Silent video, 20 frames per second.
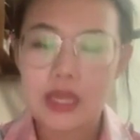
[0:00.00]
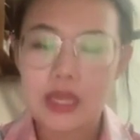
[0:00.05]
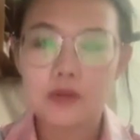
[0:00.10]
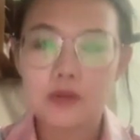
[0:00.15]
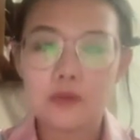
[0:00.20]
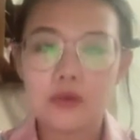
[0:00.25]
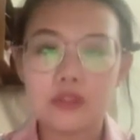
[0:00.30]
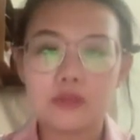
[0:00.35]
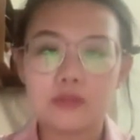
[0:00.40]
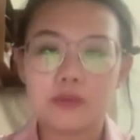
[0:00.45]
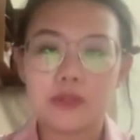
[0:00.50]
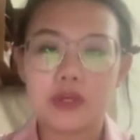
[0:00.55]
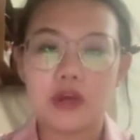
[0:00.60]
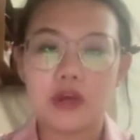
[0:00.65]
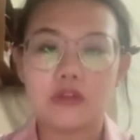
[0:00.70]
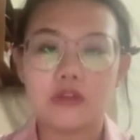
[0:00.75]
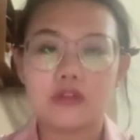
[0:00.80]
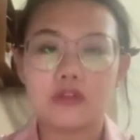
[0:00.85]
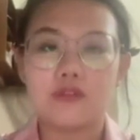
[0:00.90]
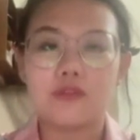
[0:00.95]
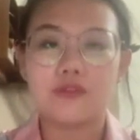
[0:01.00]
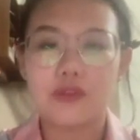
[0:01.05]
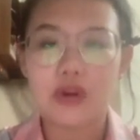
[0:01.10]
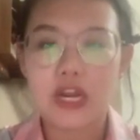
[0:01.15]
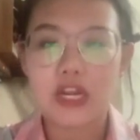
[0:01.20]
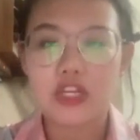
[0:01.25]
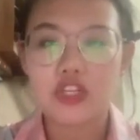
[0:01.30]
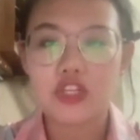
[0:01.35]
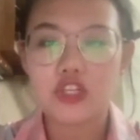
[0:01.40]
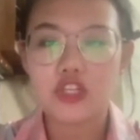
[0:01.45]
It was because the
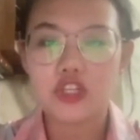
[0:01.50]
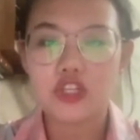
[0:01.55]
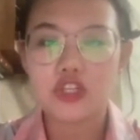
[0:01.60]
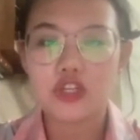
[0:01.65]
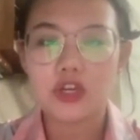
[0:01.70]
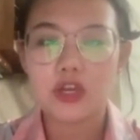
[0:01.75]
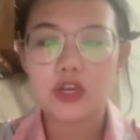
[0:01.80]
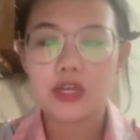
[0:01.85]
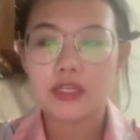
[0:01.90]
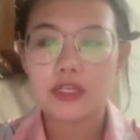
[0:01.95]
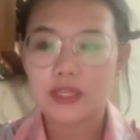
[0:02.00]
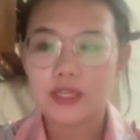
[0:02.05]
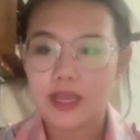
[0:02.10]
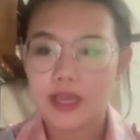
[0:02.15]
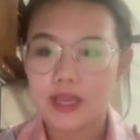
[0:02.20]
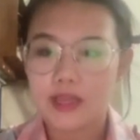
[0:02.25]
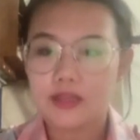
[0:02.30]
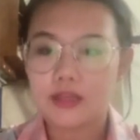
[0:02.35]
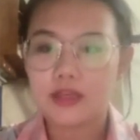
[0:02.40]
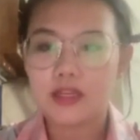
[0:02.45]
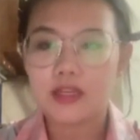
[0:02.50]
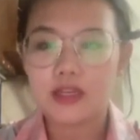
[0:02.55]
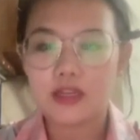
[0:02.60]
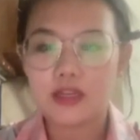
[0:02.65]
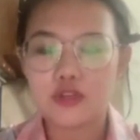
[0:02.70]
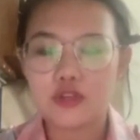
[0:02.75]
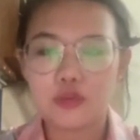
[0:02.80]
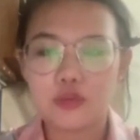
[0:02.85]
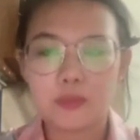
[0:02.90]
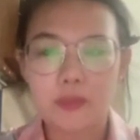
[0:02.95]
French king
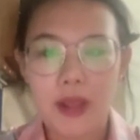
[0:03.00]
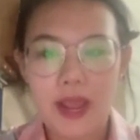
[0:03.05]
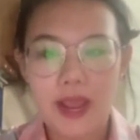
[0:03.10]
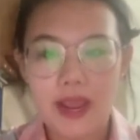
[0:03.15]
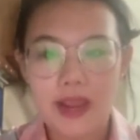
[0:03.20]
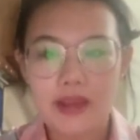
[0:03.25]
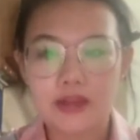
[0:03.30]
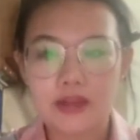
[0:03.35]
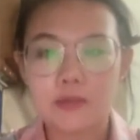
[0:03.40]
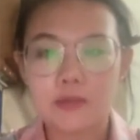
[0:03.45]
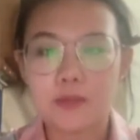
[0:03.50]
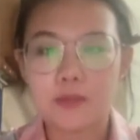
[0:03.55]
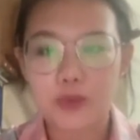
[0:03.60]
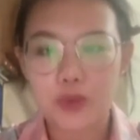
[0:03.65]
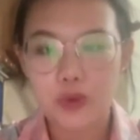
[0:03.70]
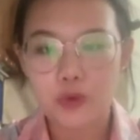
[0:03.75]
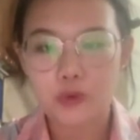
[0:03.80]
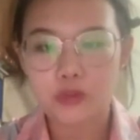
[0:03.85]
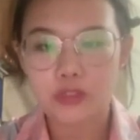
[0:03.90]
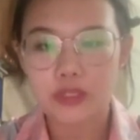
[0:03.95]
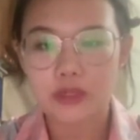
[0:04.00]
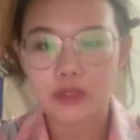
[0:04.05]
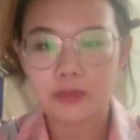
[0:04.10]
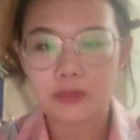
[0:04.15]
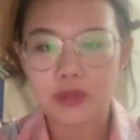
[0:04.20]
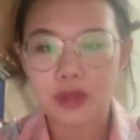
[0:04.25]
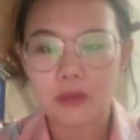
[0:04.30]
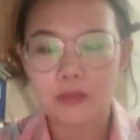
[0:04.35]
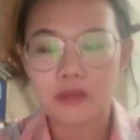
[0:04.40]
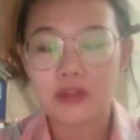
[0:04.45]
needed to pay the bills
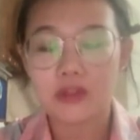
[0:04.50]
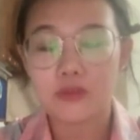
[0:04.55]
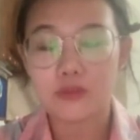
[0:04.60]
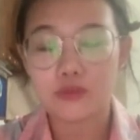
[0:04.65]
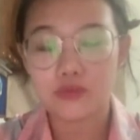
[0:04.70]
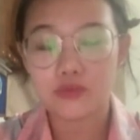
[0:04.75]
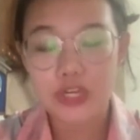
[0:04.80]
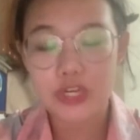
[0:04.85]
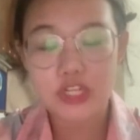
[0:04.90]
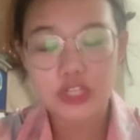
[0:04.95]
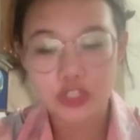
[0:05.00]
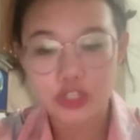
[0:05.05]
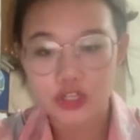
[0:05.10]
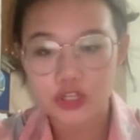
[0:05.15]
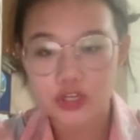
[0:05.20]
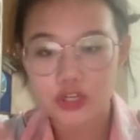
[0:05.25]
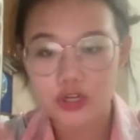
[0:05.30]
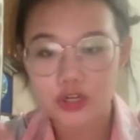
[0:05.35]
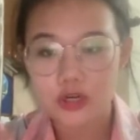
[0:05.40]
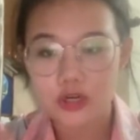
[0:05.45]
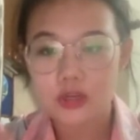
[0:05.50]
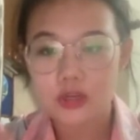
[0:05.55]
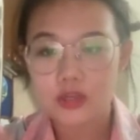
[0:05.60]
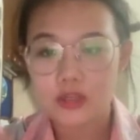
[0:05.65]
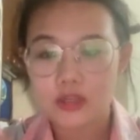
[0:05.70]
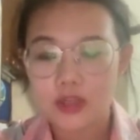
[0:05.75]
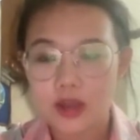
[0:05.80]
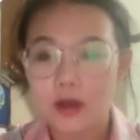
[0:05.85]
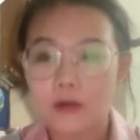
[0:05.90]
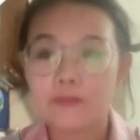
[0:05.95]
and become richer.
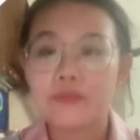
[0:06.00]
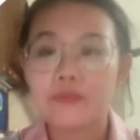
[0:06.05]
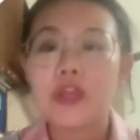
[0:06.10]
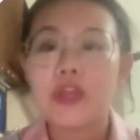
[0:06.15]
Yeah.